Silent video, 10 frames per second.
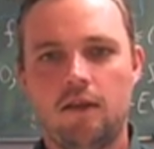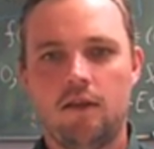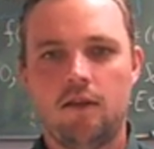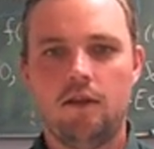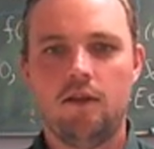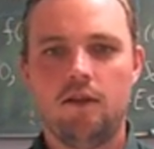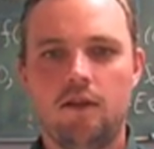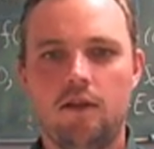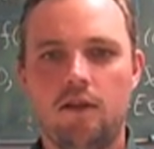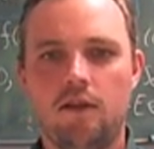here
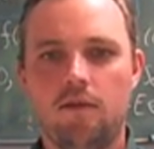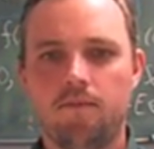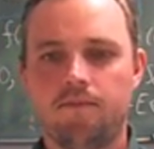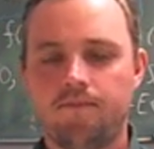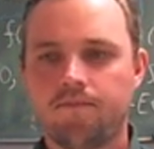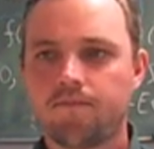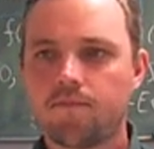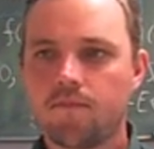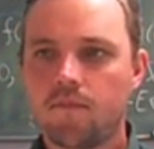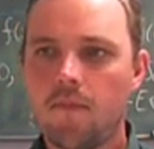the
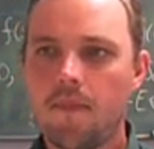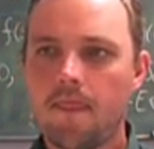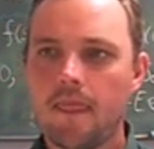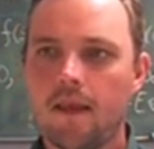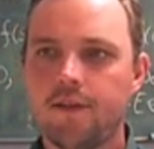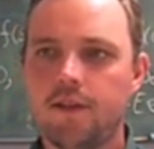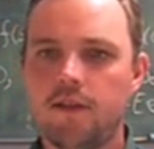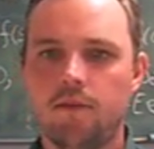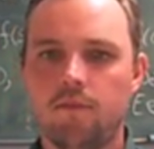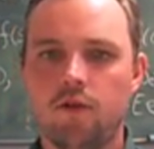
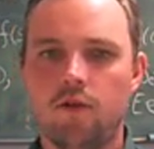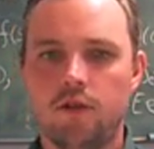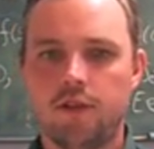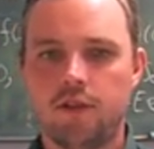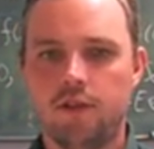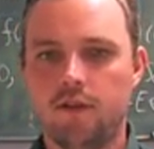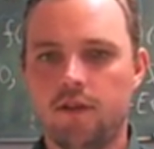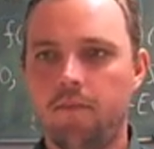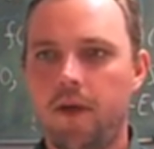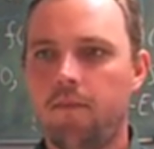system loads
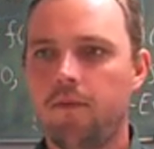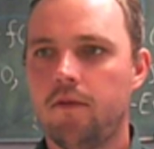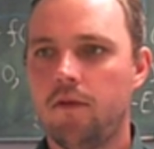the map